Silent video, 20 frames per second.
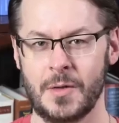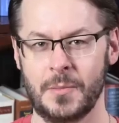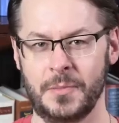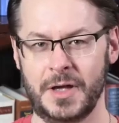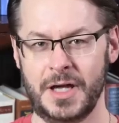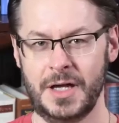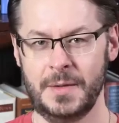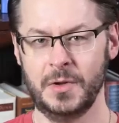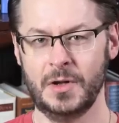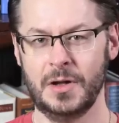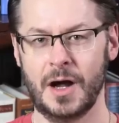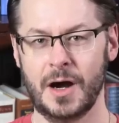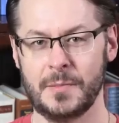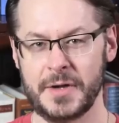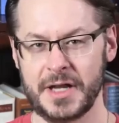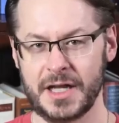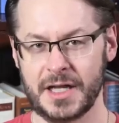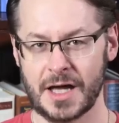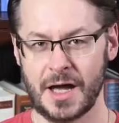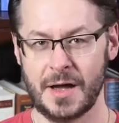People are
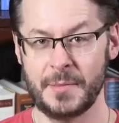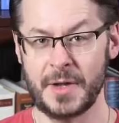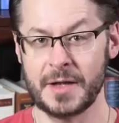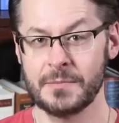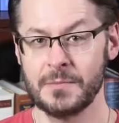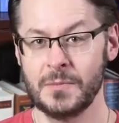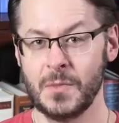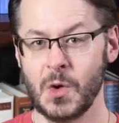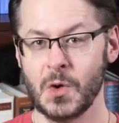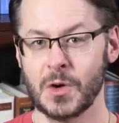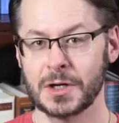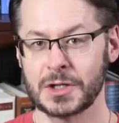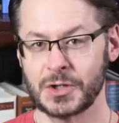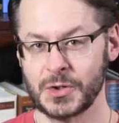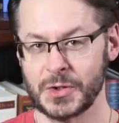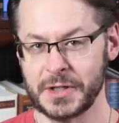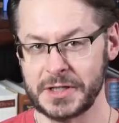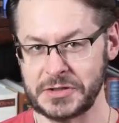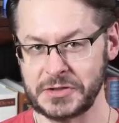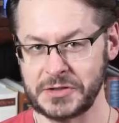becoming more
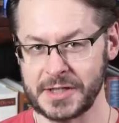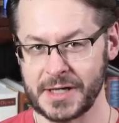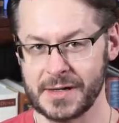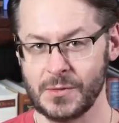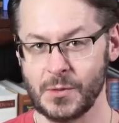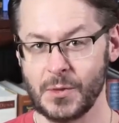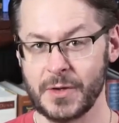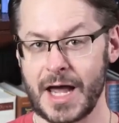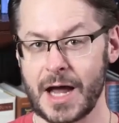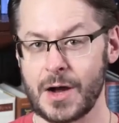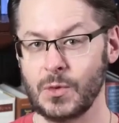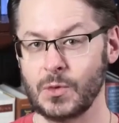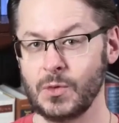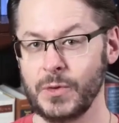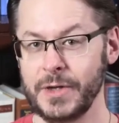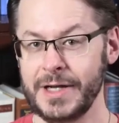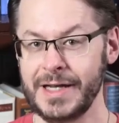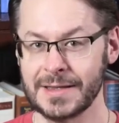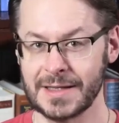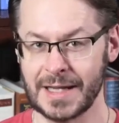Christian without
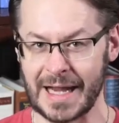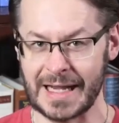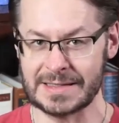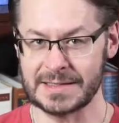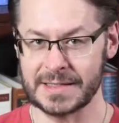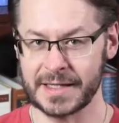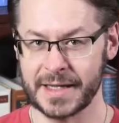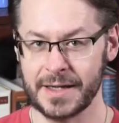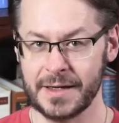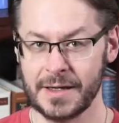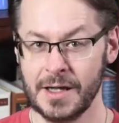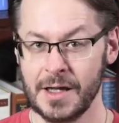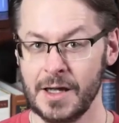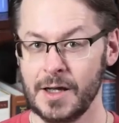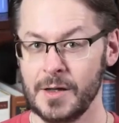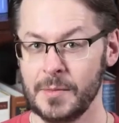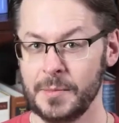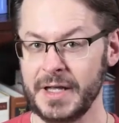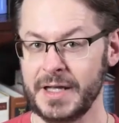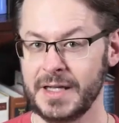realizing it
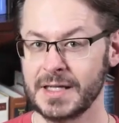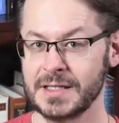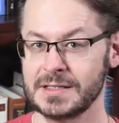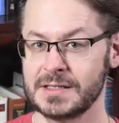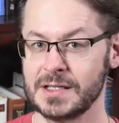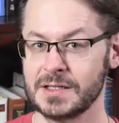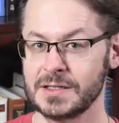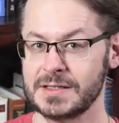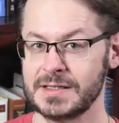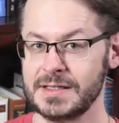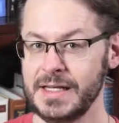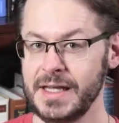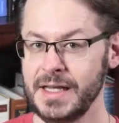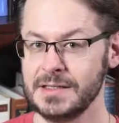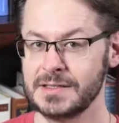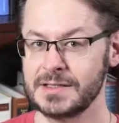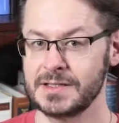because they're seeing